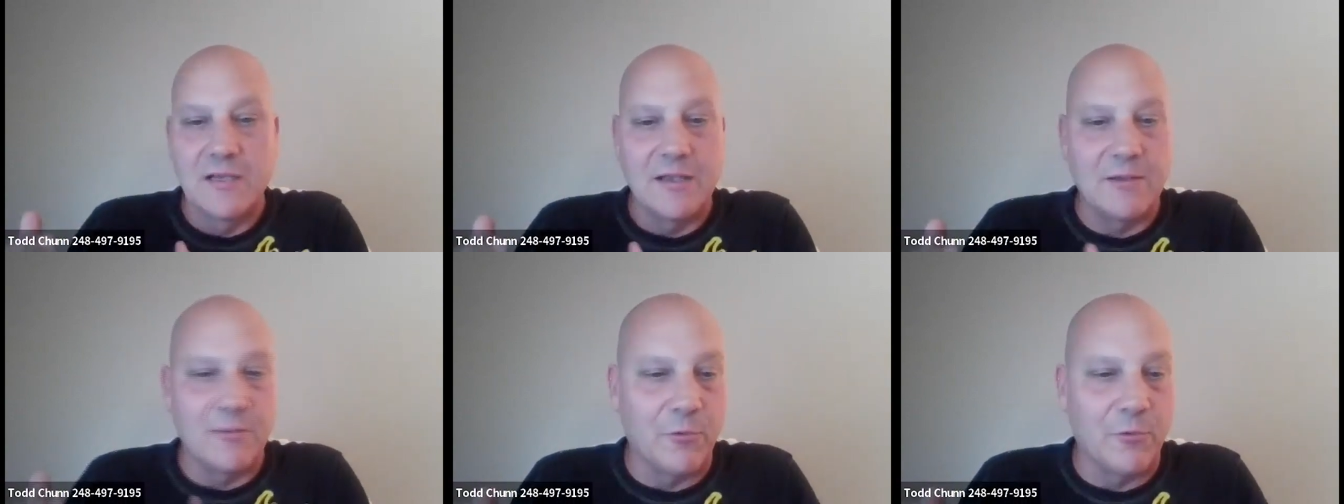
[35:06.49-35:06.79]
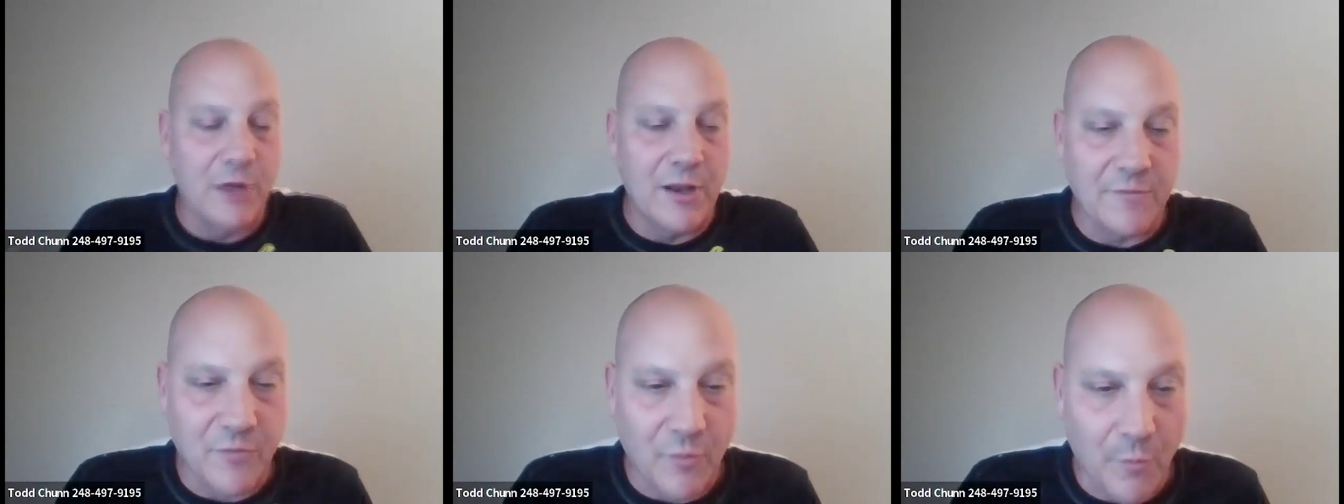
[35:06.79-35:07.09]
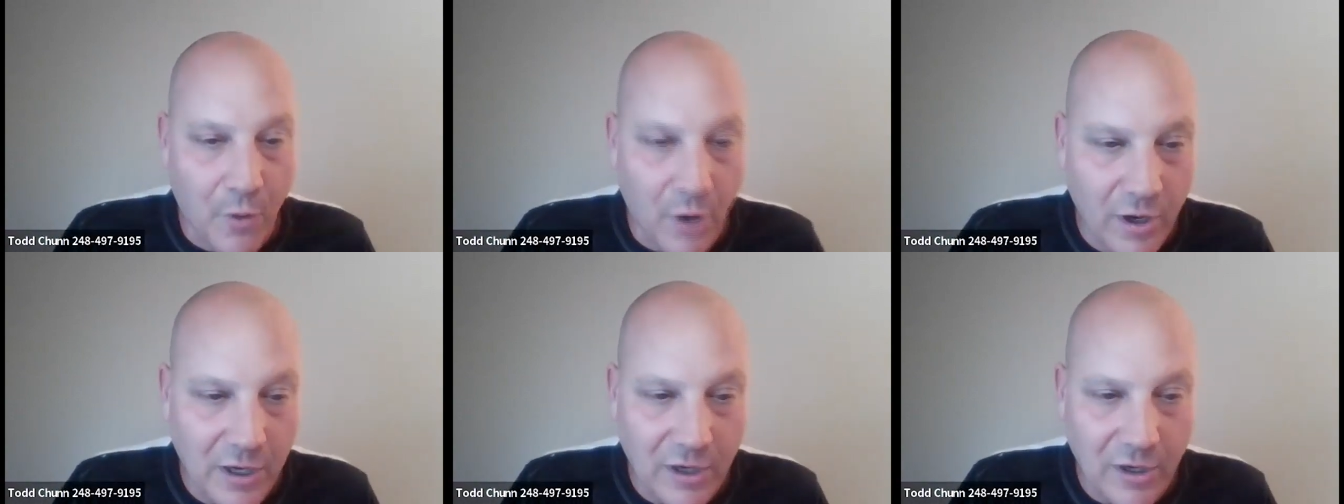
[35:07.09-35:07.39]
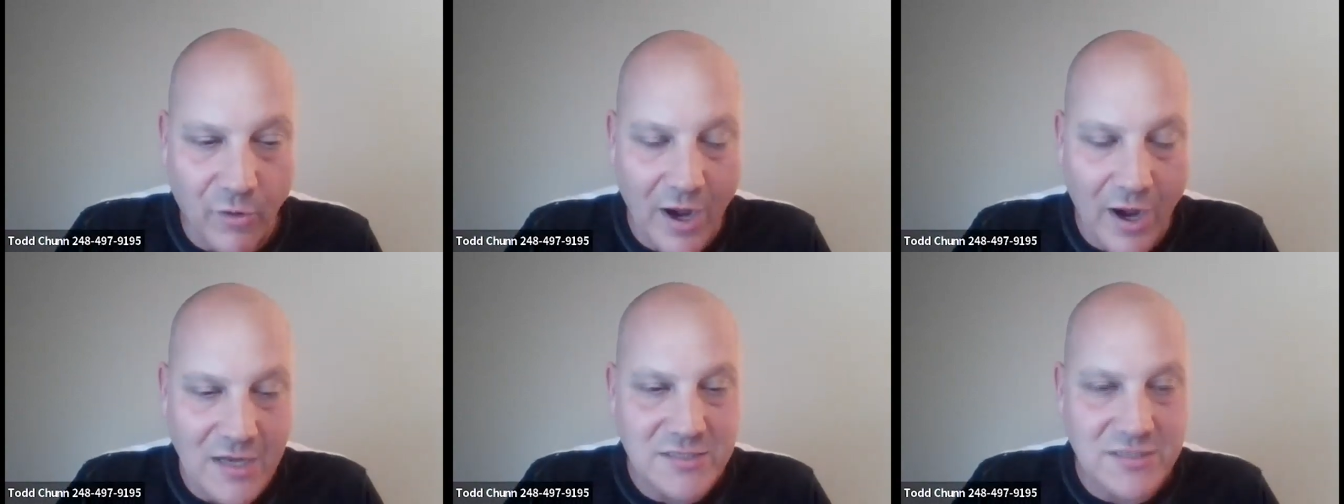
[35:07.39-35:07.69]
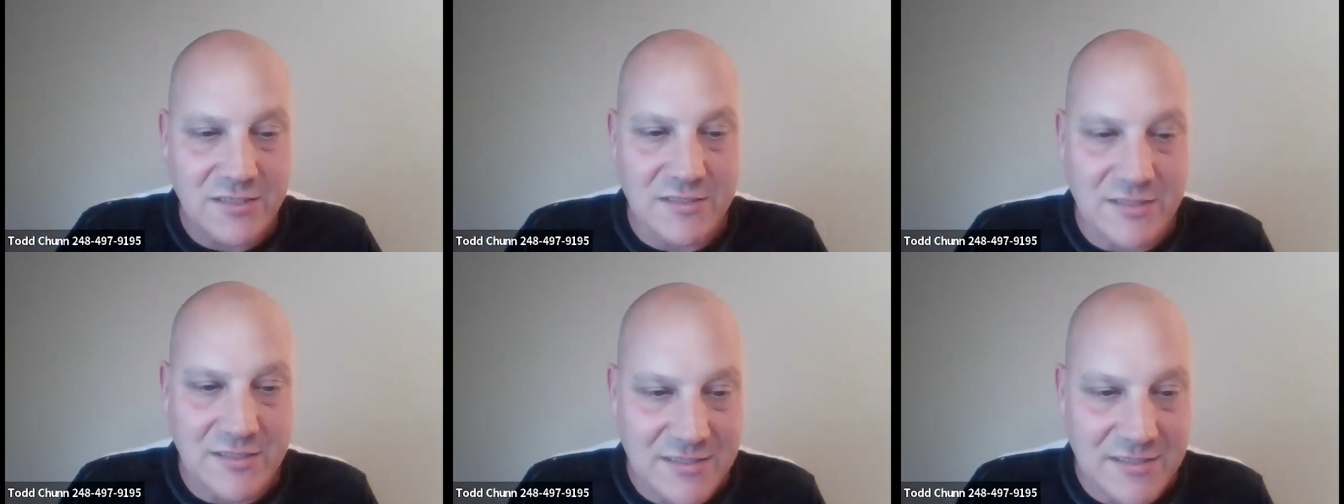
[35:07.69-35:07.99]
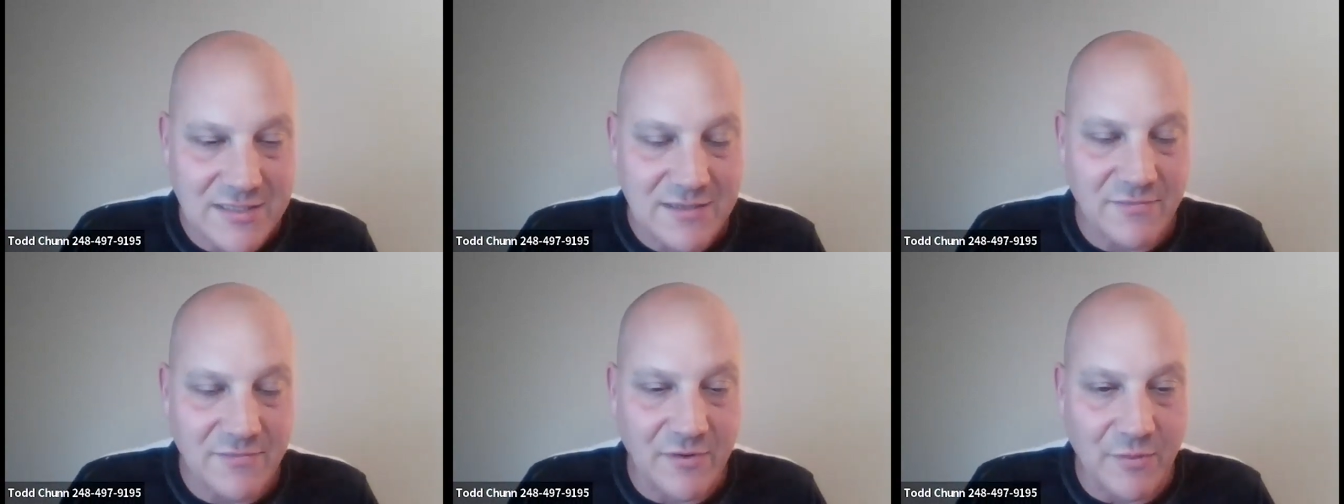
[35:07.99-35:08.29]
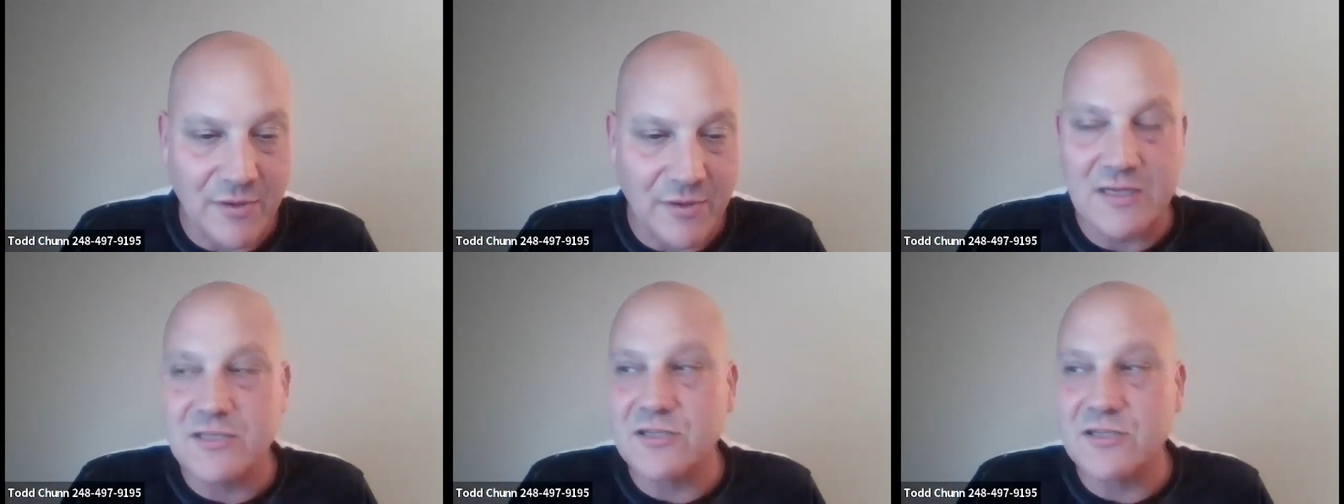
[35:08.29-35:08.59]
Really, if the market crashes, it's
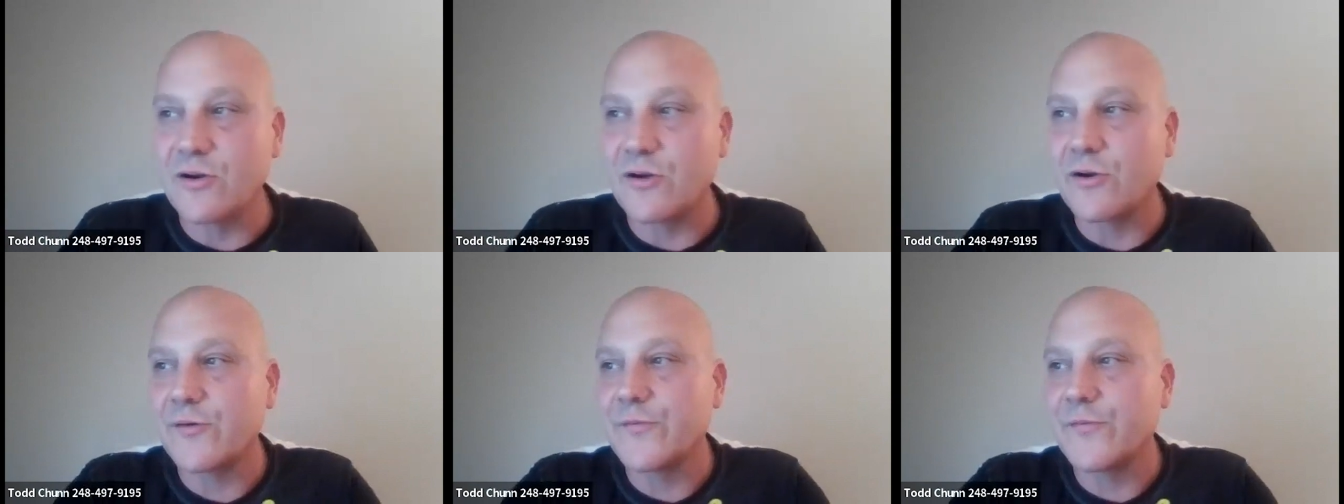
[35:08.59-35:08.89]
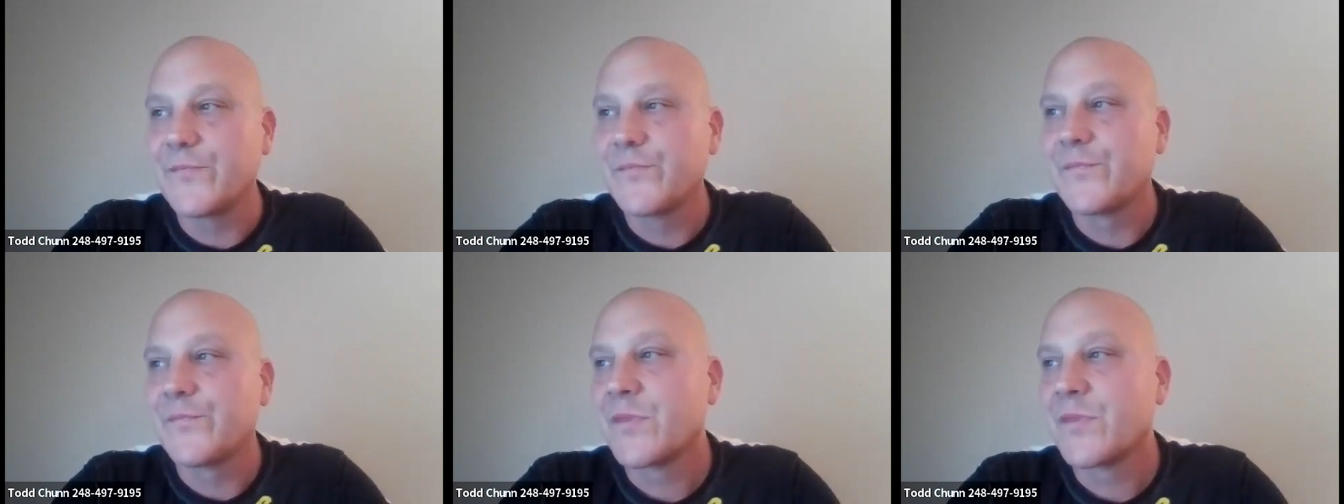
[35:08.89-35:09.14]
even easier.